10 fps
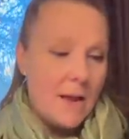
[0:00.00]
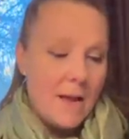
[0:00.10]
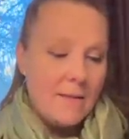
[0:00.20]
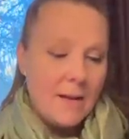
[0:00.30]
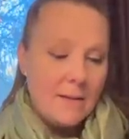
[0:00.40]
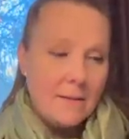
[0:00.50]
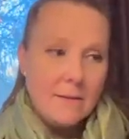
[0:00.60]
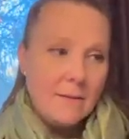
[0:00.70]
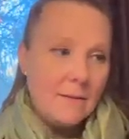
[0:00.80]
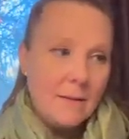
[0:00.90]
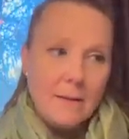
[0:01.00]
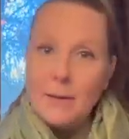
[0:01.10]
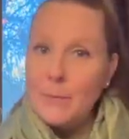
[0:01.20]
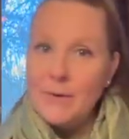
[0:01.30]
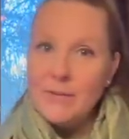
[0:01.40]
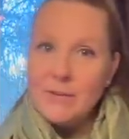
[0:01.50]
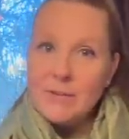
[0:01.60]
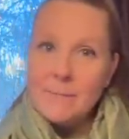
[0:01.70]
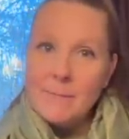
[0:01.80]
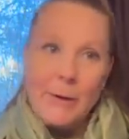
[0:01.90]
and that's a little bit of
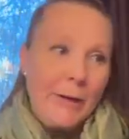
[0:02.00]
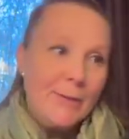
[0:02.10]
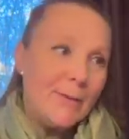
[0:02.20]
some money.